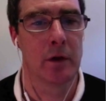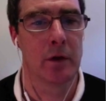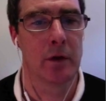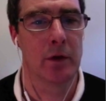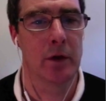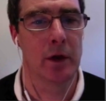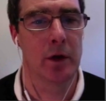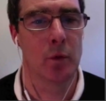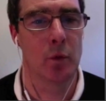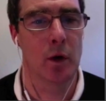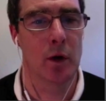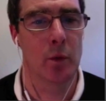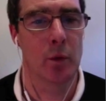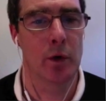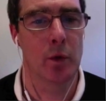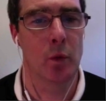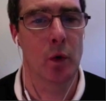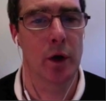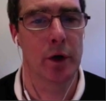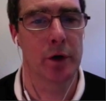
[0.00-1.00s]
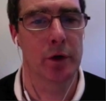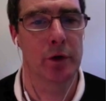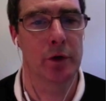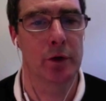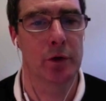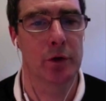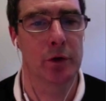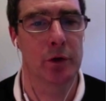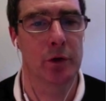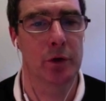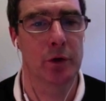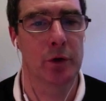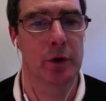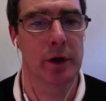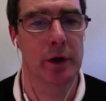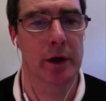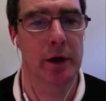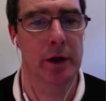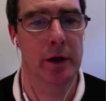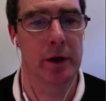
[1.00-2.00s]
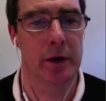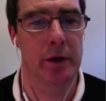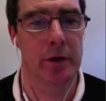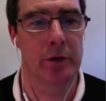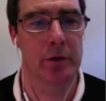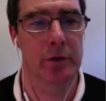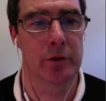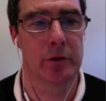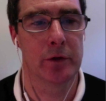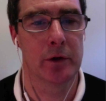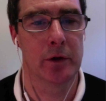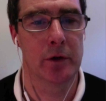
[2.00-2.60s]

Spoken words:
then what we want to do is,